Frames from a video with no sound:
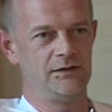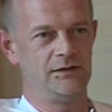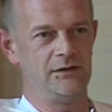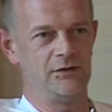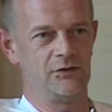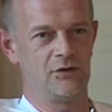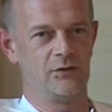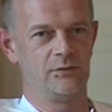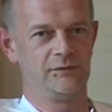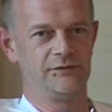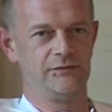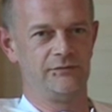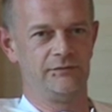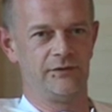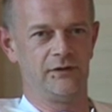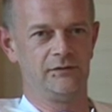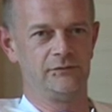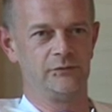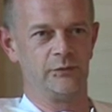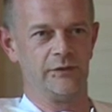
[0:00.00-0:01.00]
you're always
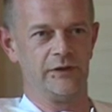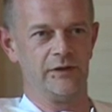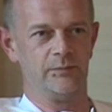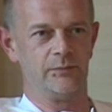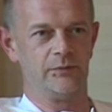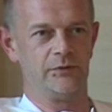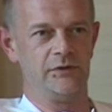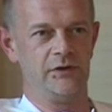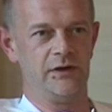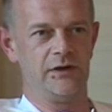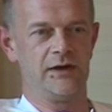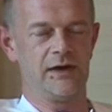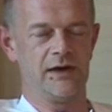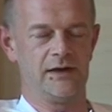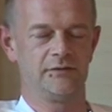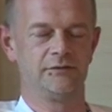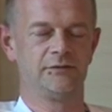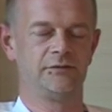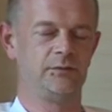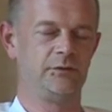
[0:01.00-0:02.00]
involved with it, but you
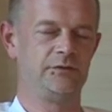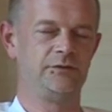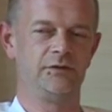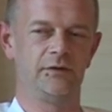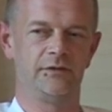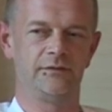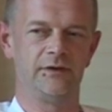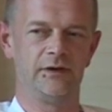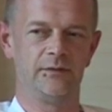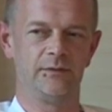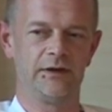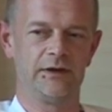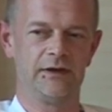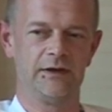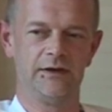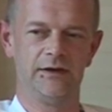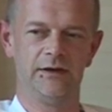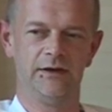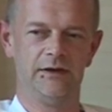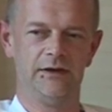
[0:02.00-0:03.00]
can switch off now and
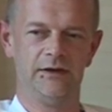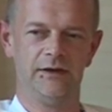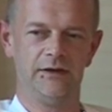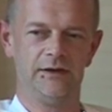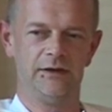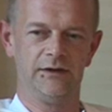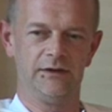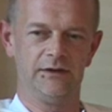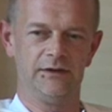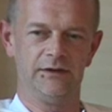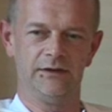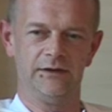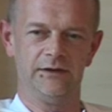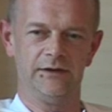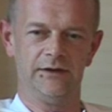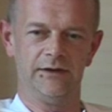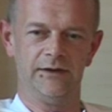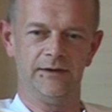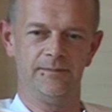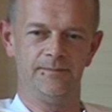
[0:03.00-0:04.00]
again.
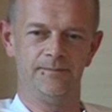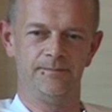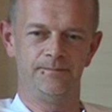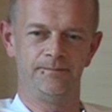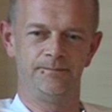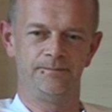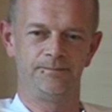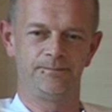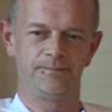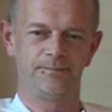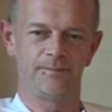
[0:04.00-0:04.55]
Um,